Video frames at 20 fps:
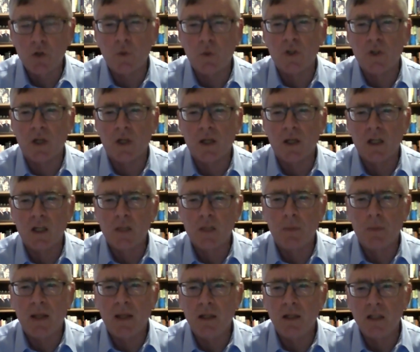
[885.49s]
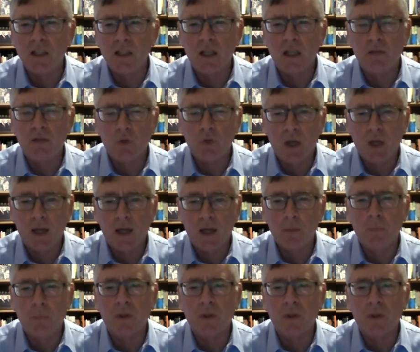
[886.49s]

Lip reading: which I can explain in detail if you like.